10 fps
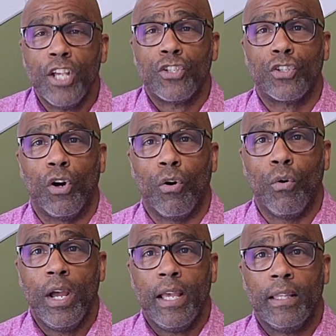
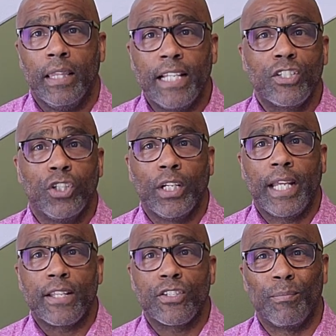So let's look
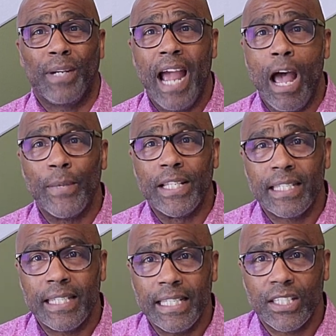at some common
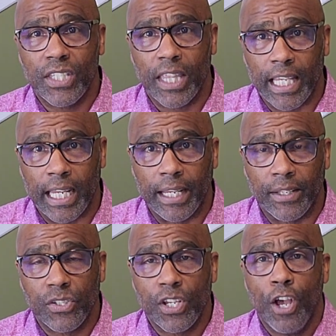sense
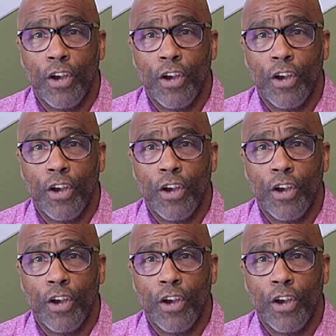things.